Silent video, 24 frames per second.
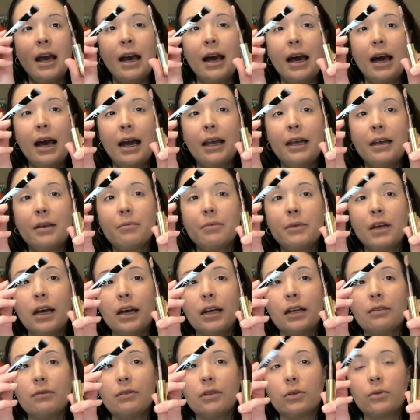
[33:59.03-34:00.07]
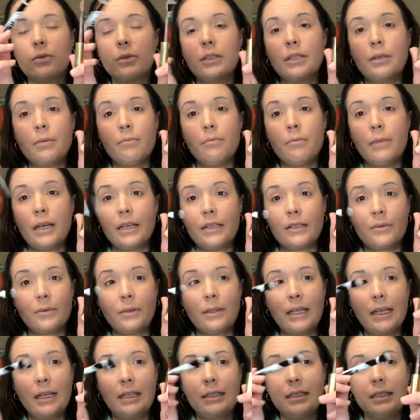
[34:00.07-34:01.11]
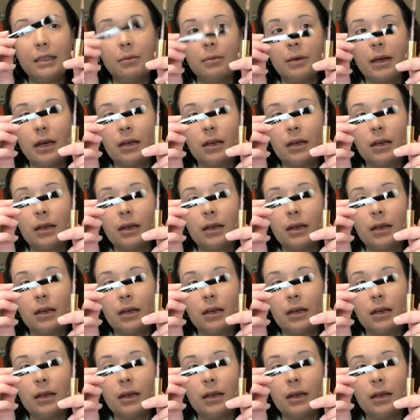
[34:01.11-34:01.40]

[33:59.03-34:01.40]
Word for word: I am not even going to mess with that tip.